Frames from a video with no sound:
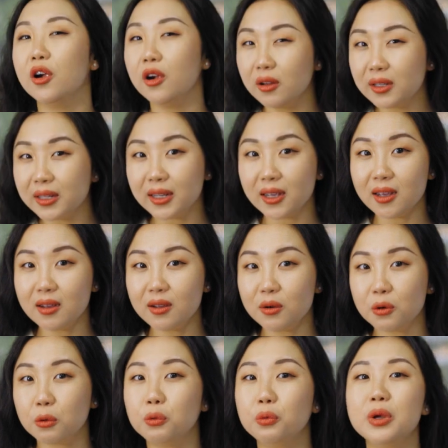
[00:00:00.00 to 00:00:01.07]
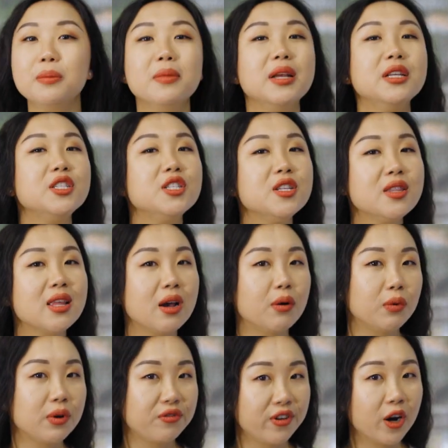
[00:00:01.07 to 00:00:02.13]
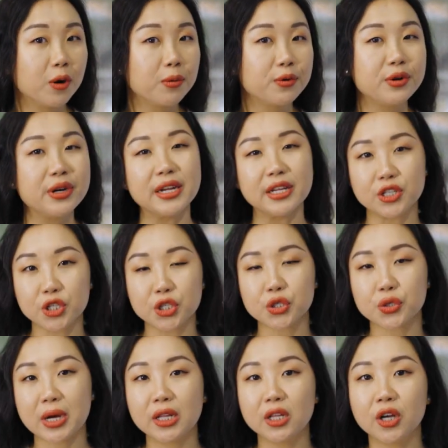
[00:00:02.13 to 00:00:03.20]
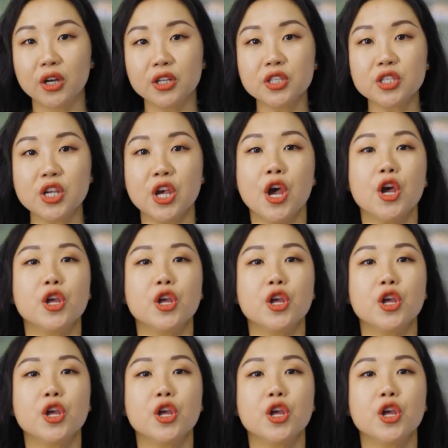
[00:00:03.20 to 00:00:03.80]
Earlier, we mentioned that with variable interest rate loans,